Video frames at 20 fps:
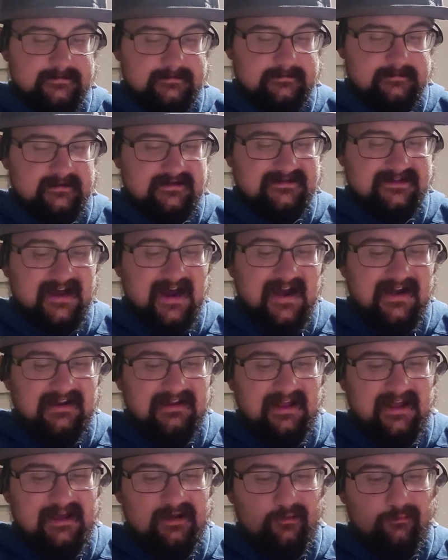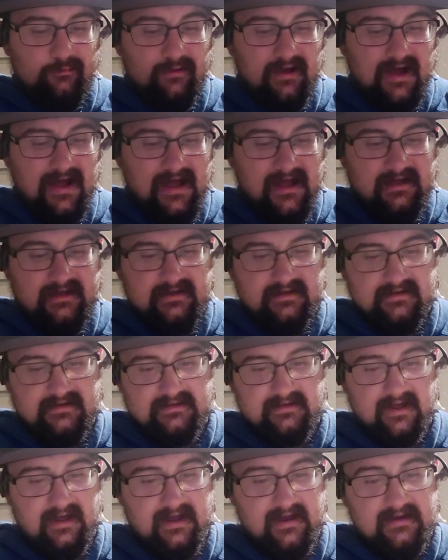It's kind of like a rock,
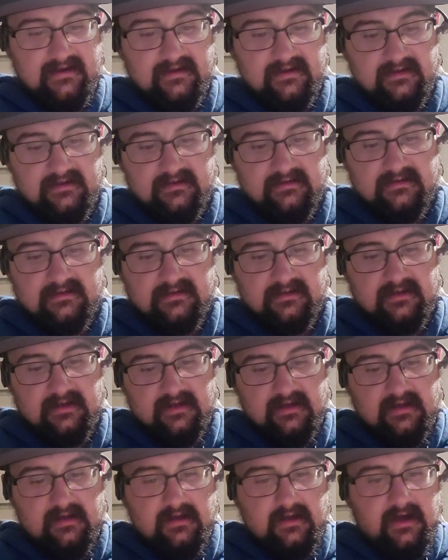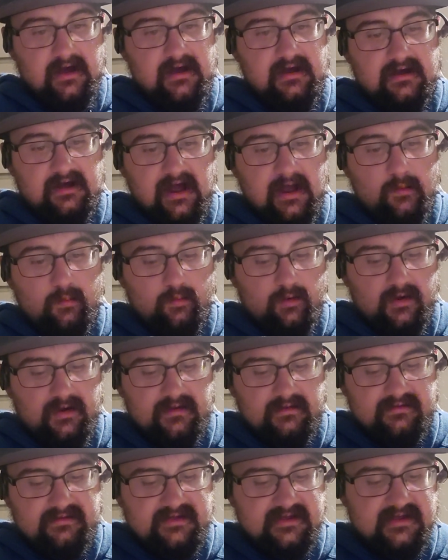kind of. I
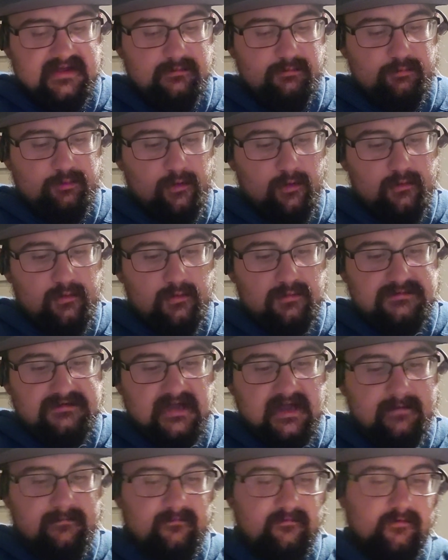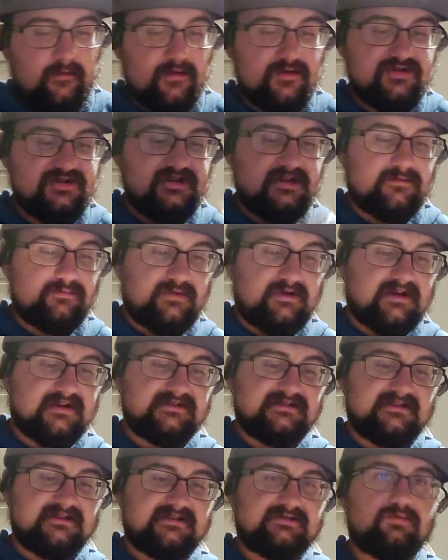want the prototype version
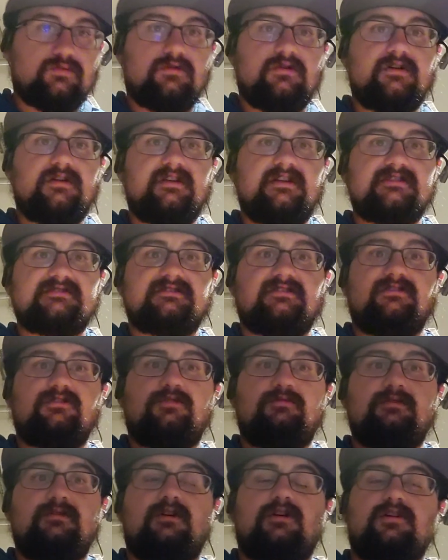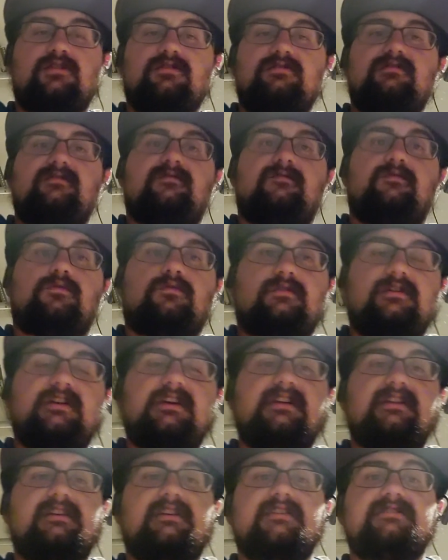because this one is a little bit hard to
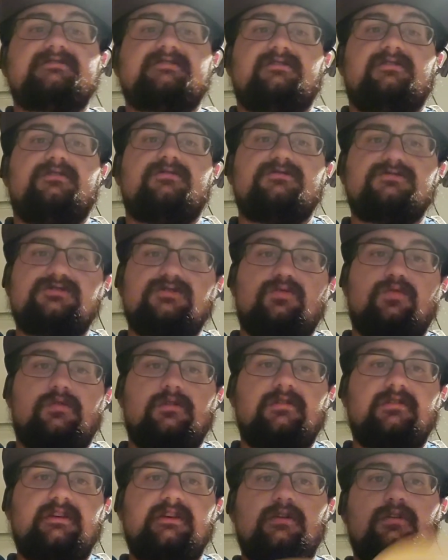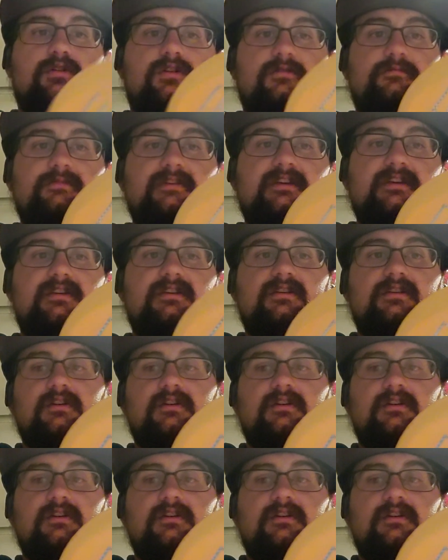forehand. It gets a little squirrely on me.